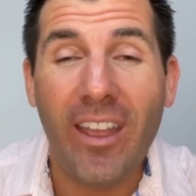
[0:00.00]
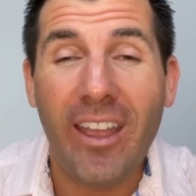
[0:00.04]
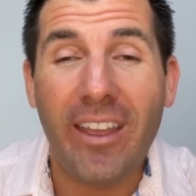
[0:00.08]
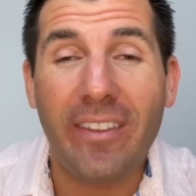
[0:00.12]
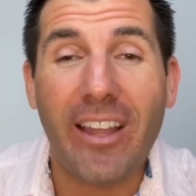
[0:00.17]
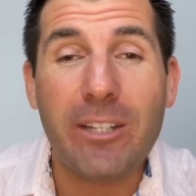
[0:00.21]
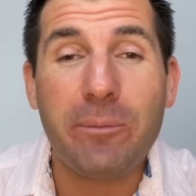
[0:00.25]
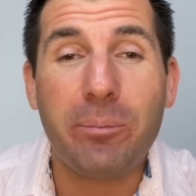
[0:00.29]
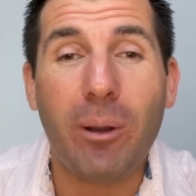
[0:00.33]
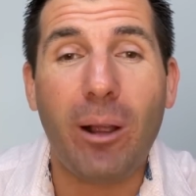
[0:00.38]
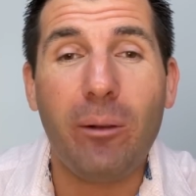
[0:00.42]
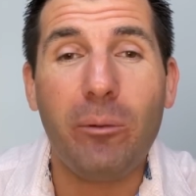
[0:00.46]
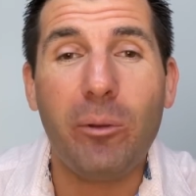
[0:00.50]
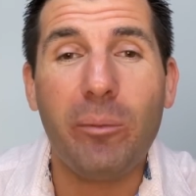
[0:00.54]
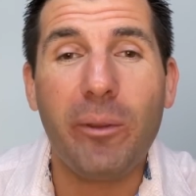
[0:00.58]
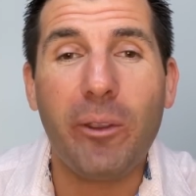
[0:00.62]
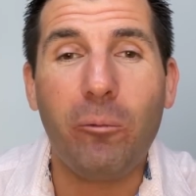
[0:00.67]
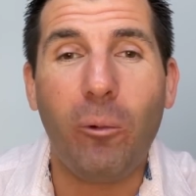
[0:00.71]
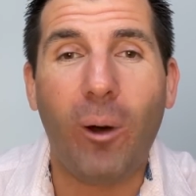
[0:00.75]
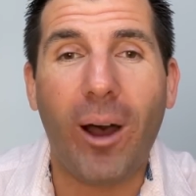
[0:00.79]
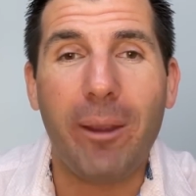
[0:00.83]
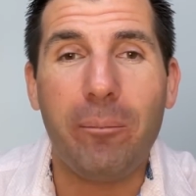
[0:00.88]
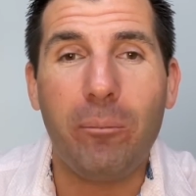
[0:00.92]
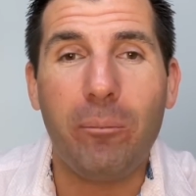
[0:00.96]
That's probably
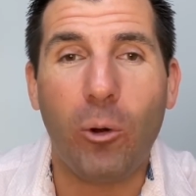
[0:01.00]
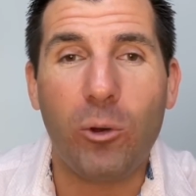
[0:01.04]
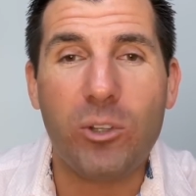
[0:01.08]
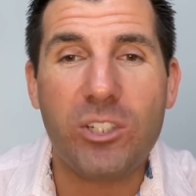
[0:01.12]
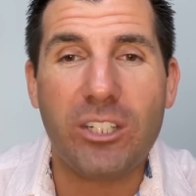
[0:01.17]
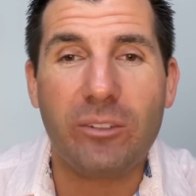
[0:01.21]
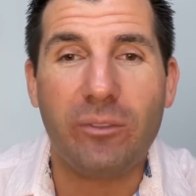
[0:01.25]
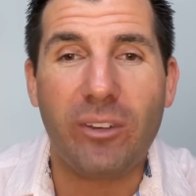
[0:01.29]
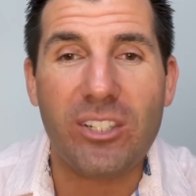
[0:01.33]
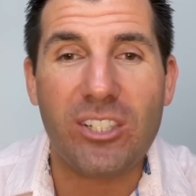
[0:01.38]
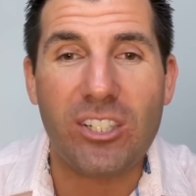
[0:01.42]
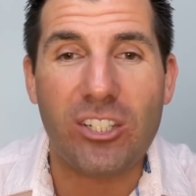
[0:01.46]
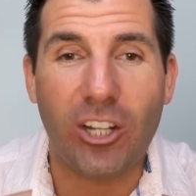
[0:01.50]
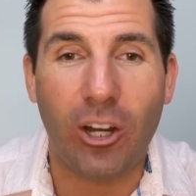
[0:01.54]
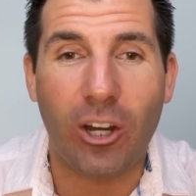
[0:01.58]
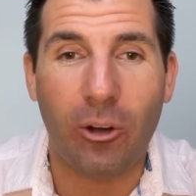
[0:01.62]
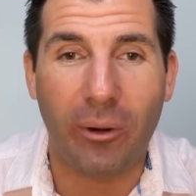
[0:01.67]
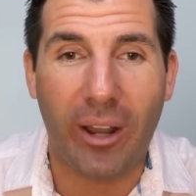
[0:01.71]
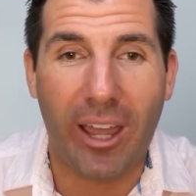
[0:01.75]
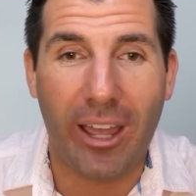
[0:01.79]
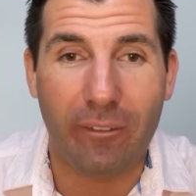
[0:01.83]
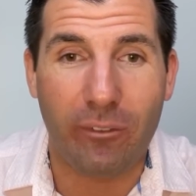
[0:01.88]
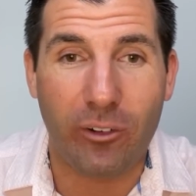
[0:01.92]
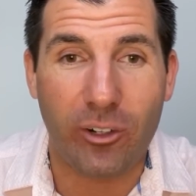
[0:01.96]
why most of us
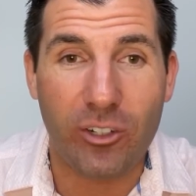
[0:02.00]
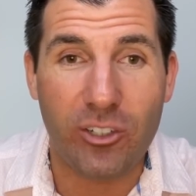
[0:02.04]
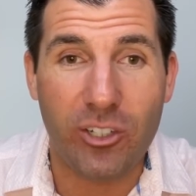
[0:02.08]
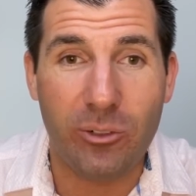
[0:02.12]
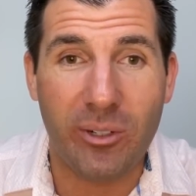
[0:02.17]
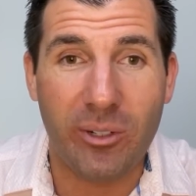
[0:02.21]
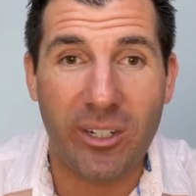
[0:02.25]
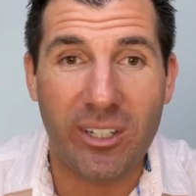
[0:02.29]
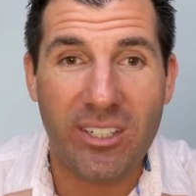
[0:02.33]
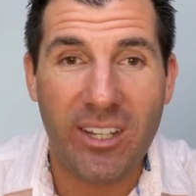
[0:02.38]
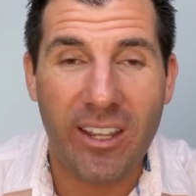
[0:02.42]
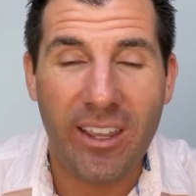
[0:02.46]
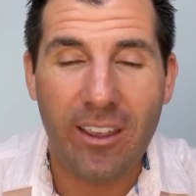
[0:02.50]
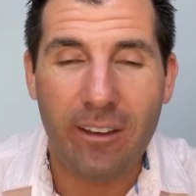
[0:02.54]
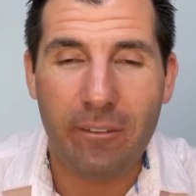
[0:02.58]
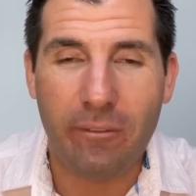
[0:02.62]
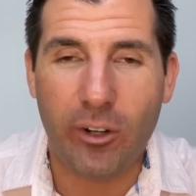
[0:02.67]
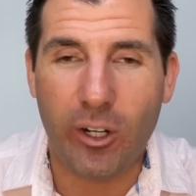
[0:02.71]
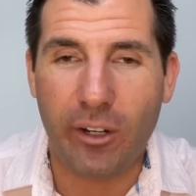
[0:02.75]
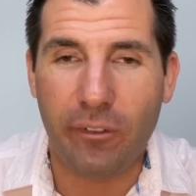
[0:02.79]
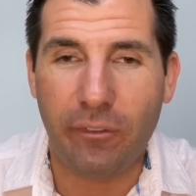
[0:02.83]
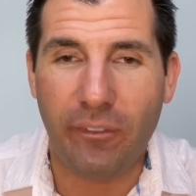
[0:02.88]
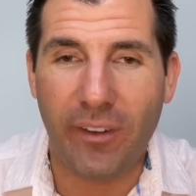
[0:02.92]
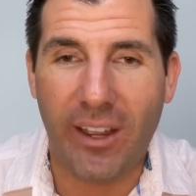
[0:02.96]
don't ever do it
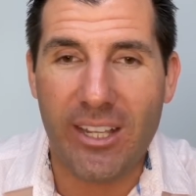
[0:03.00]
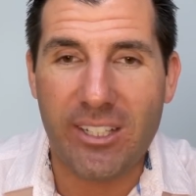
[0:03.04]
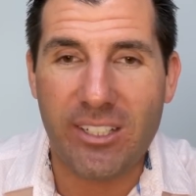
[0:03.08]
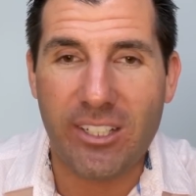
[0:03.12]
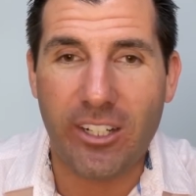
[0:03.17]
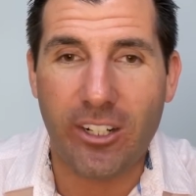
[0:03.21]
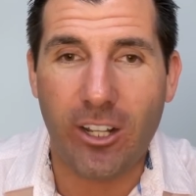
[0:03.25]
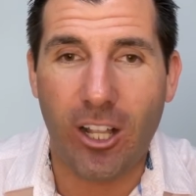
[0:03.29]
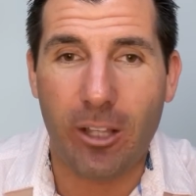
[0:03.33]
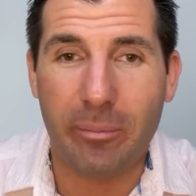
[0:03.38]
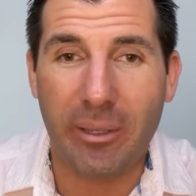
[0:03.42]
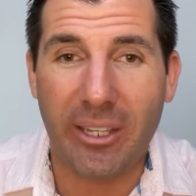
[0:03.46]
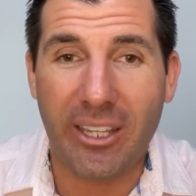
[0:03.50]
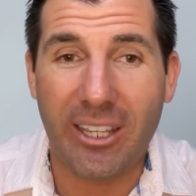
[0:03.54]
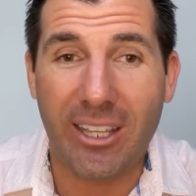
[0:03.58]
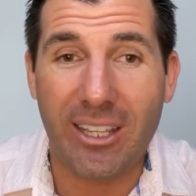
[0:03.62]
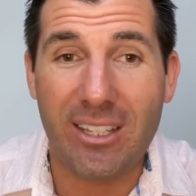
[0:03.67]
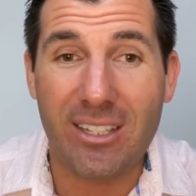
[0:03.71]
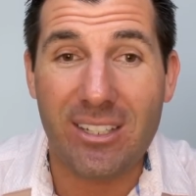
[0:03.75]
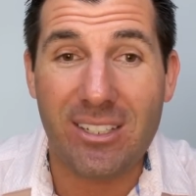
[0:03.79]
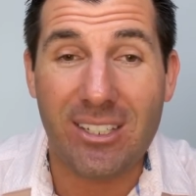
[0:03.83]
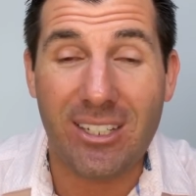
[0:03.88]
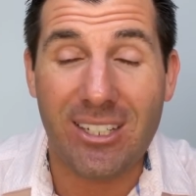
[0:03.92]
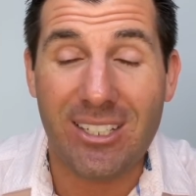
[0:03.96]
very fast at all
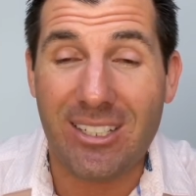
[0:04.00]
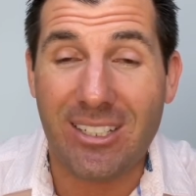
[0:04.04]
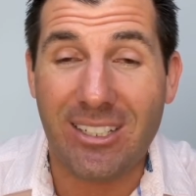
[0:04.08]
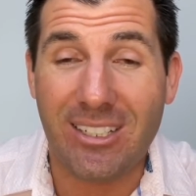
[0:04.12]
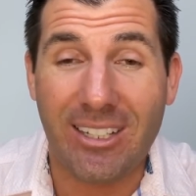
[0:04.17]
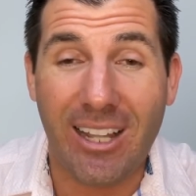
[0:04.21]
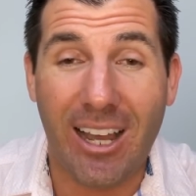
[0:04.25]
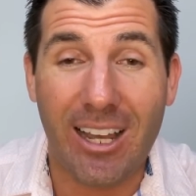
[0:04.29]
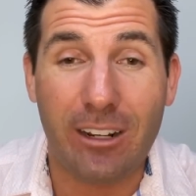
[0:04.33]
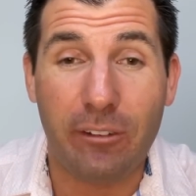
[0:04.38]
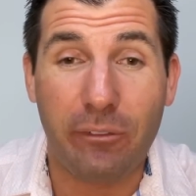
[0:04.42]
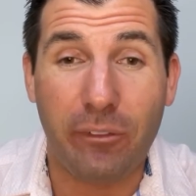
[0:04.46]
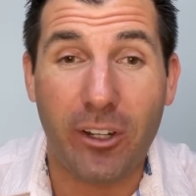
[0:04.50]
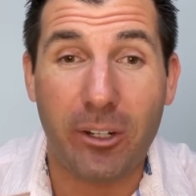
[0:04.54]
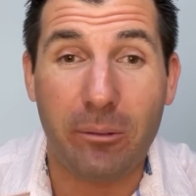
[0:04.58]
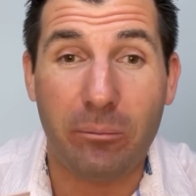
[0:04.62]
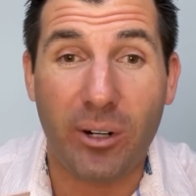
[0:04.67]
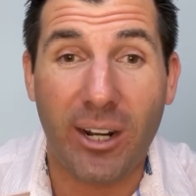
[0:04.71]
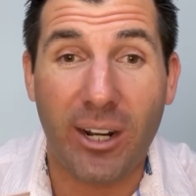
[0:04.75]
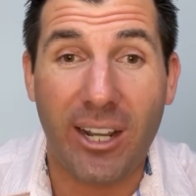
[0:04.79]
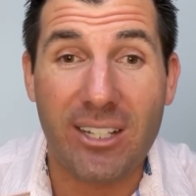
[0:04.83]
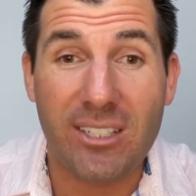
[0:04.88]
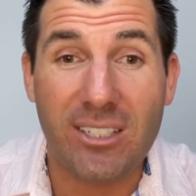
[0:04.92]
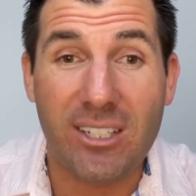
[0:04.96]
because it's not a fun
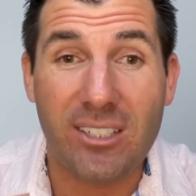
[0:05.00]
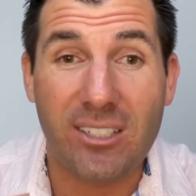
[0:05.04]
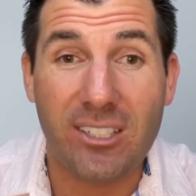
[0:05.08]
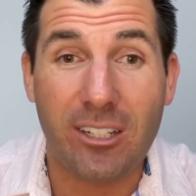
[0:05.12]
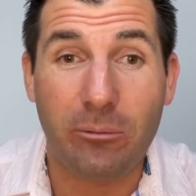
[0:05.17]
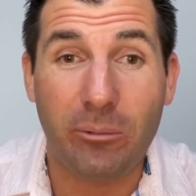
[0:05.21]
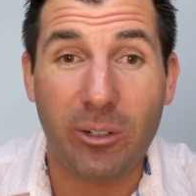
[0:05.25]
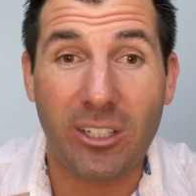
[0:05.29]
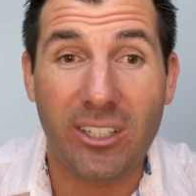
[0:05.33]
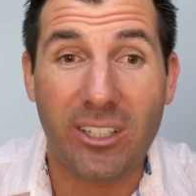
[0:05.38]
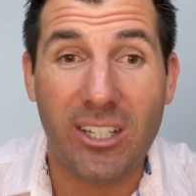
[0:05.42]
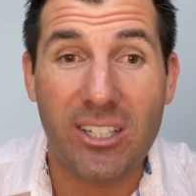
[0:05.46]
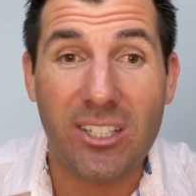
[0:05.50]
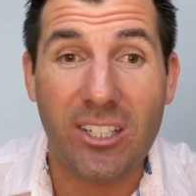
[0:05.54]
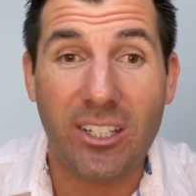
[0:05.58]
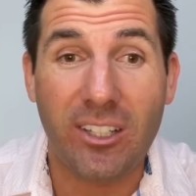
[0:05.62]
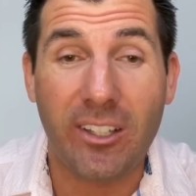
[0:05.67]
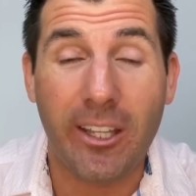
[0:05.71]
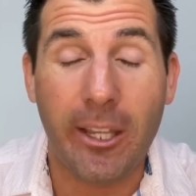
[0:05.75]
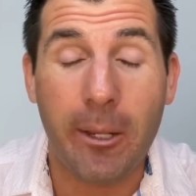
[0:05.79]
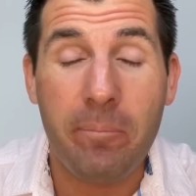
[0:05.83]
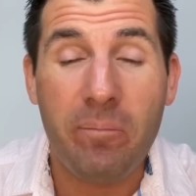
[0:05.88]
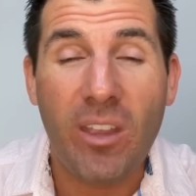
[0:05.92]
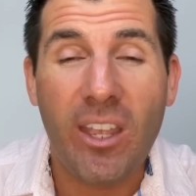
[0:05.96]
process and
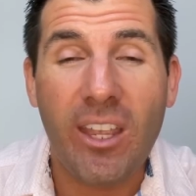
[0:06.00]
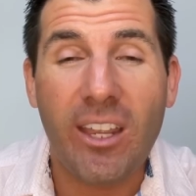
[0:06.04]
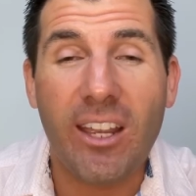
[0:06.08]
realistically,